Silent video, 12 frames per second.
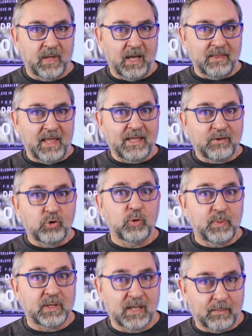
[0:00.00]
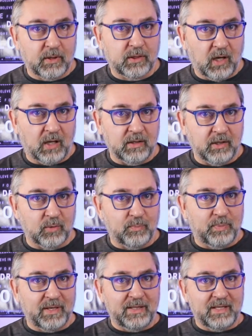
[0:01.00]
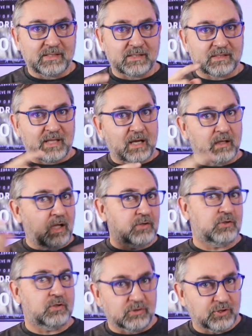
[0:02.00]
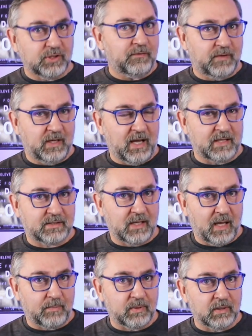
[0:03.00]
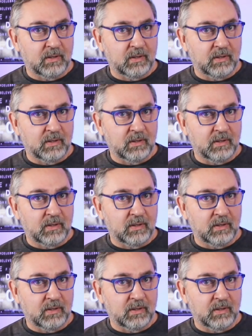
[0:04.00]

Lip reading: and they could become a thought leader, but there's a psychological shift that has to happen.